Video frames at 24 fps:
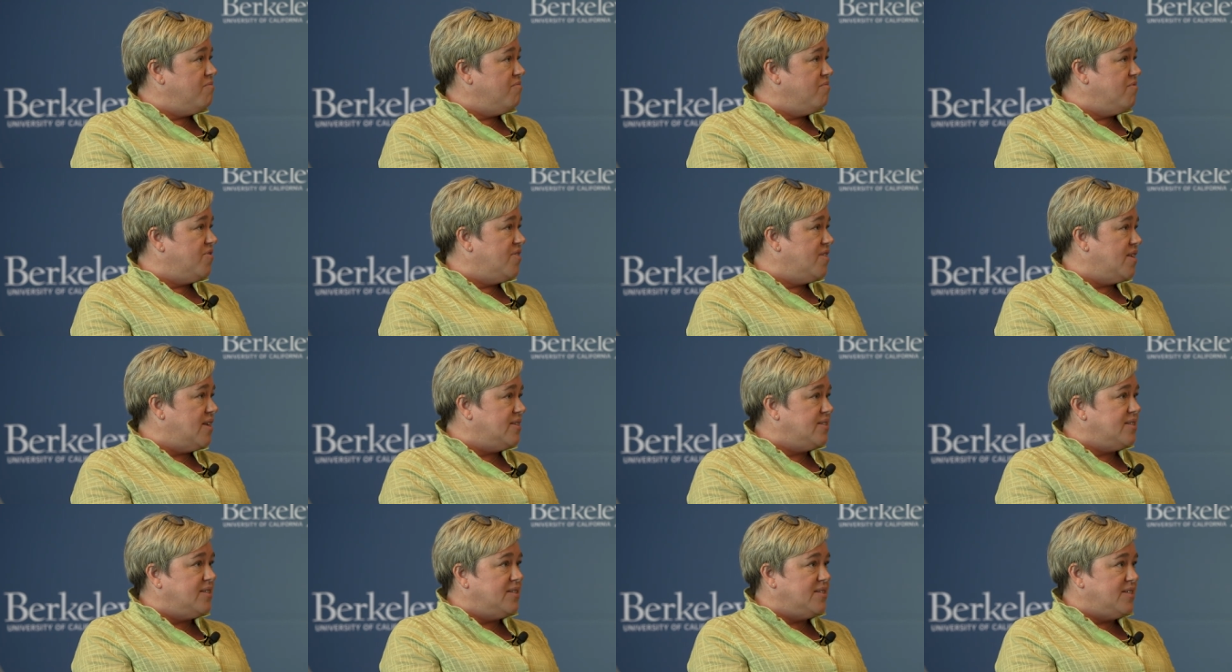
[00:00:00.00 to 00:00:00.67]

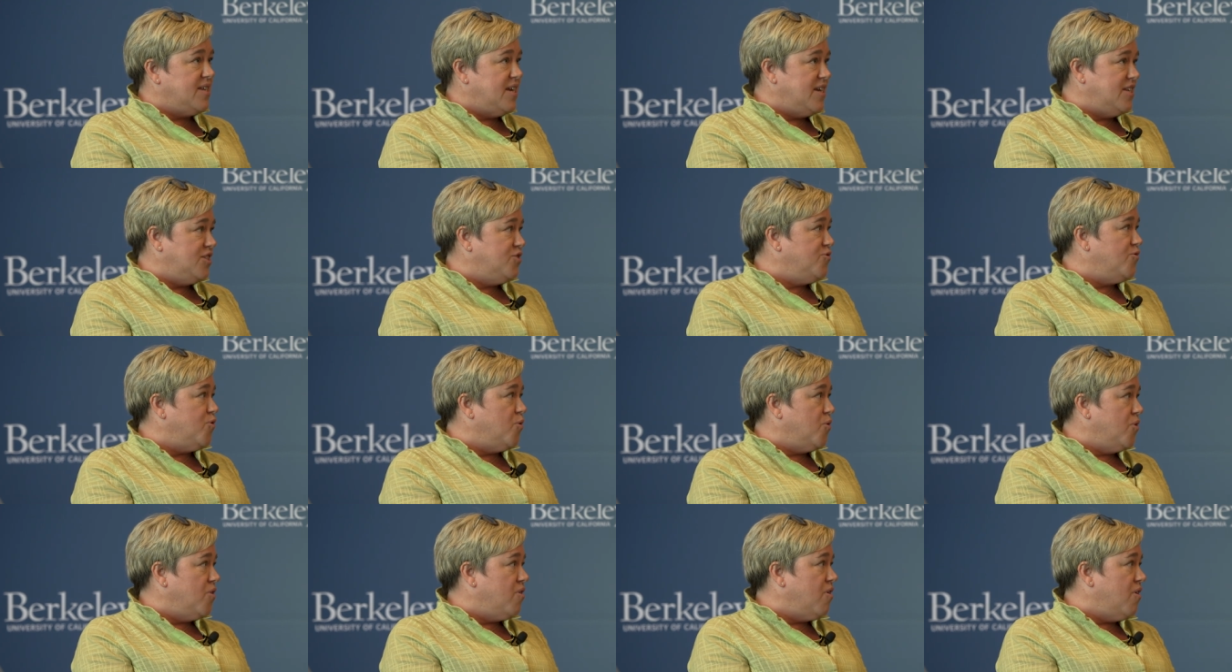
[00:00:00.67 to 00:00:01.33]
sets the stage
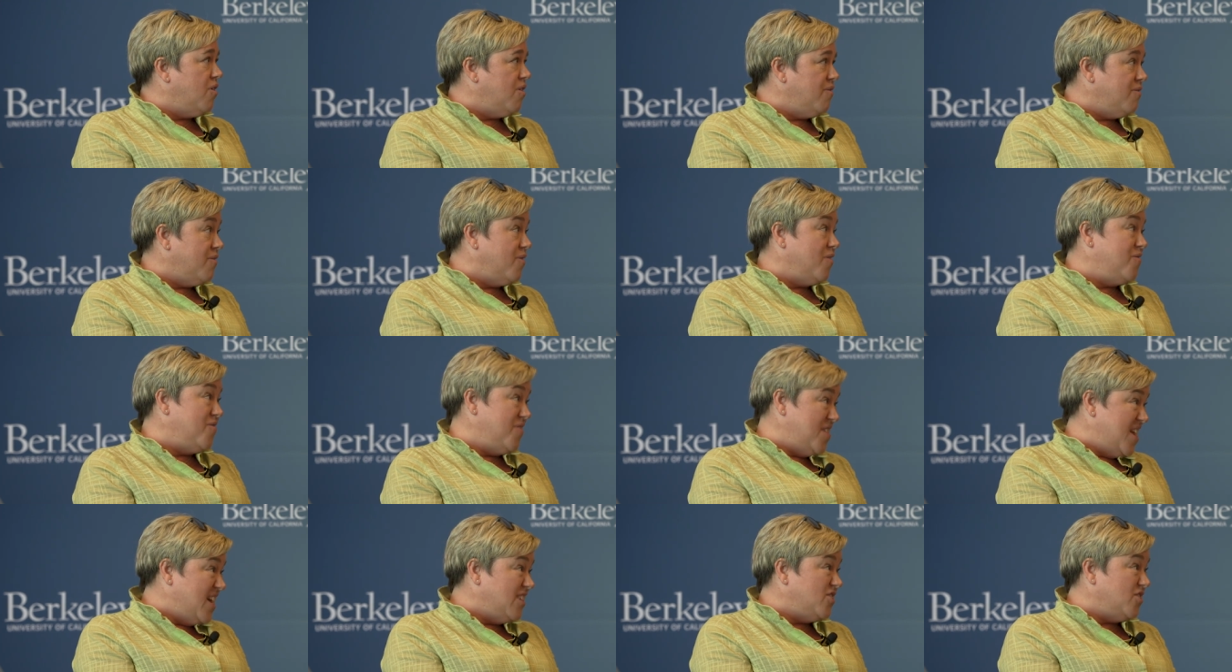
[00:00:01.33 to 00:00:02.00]
for all of the
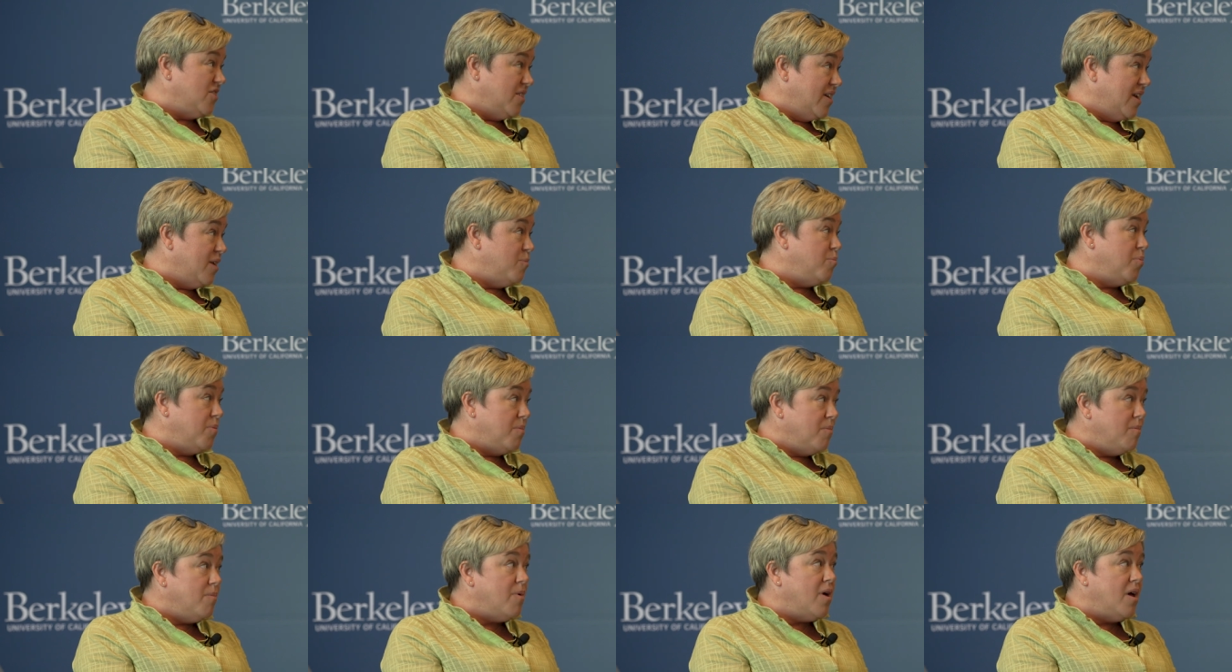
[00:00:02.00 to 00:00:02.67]
financial aid
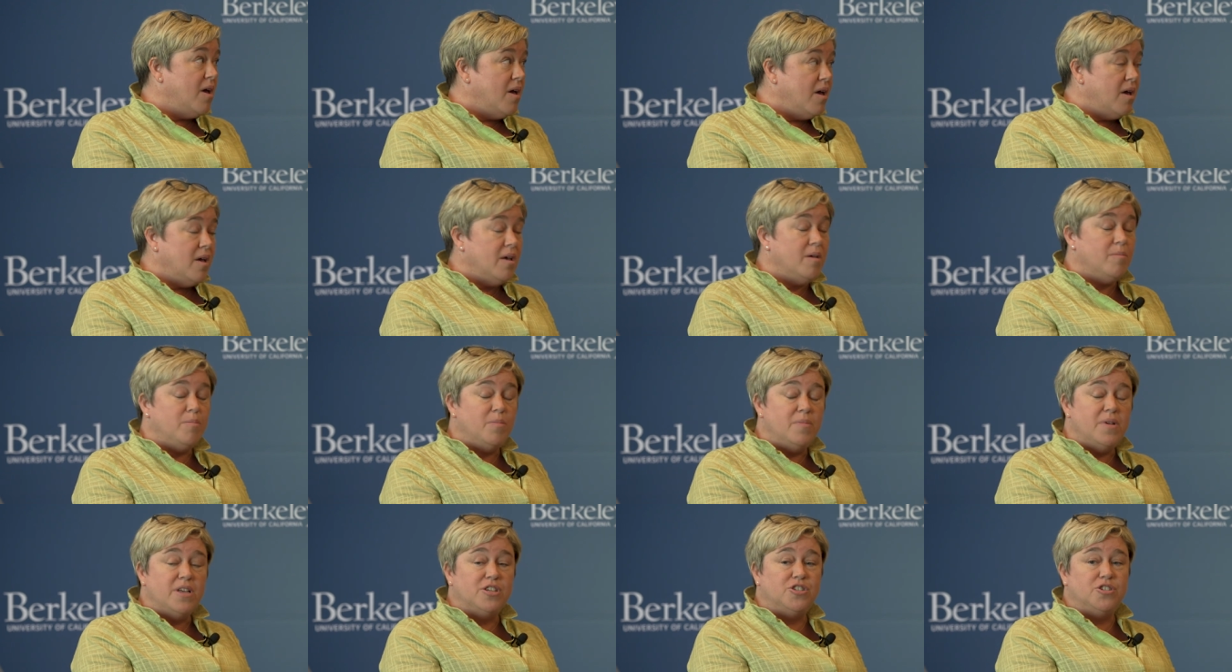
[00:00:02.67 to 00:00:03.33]
uh,
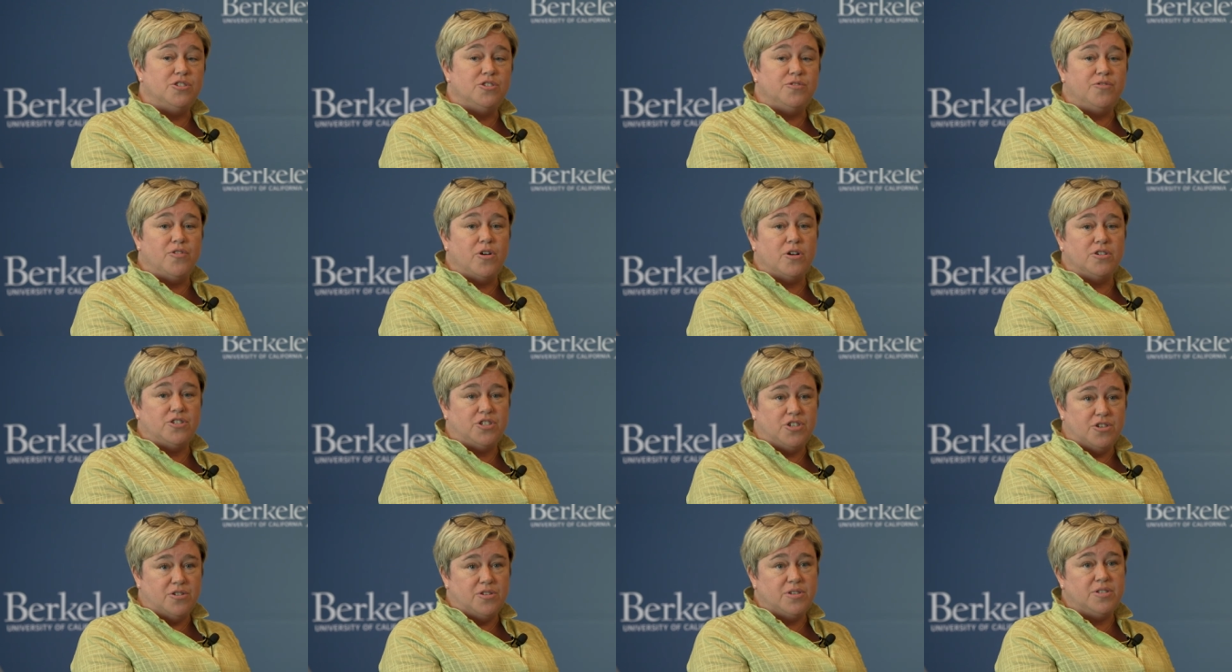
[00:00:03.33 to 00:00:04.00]
issues for our
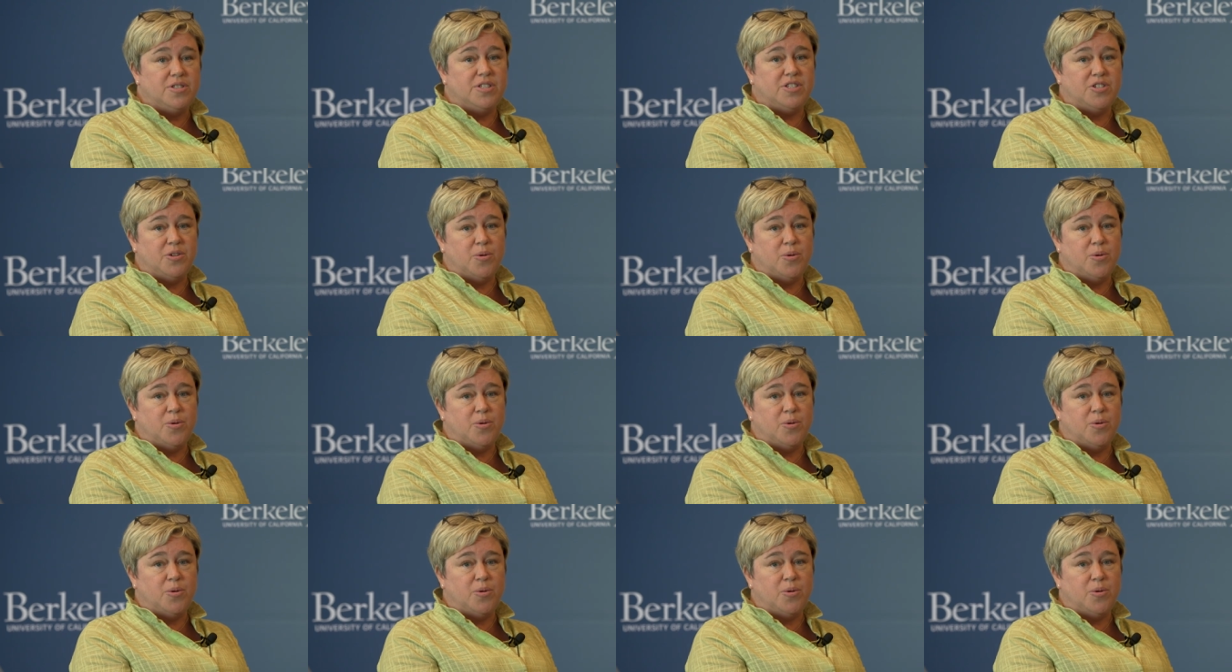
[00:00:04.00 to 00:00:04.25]
students.